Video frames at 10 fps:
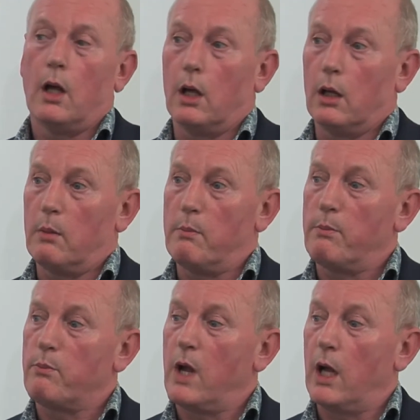
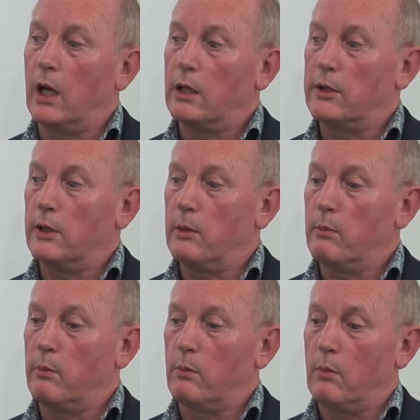And
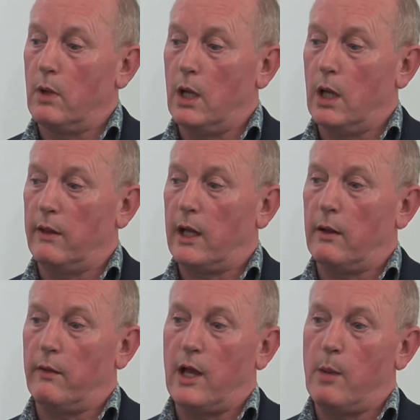that
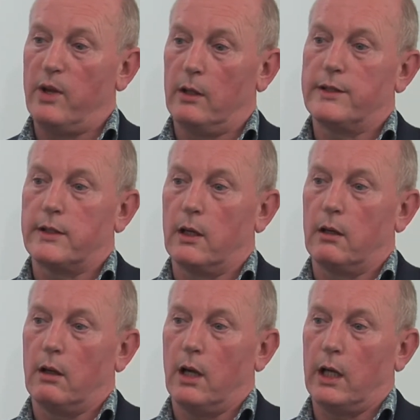ability,
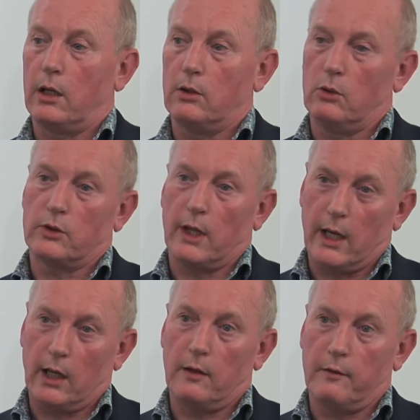I can use it
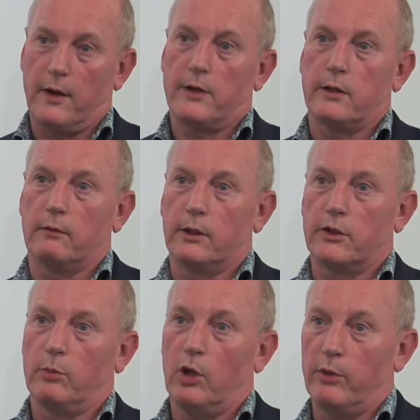highly effectively in
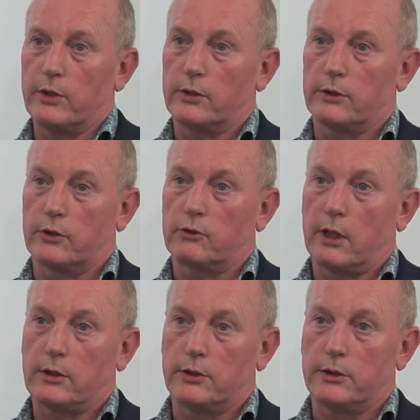small business
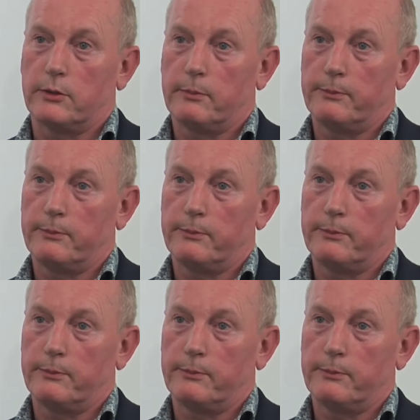strategies.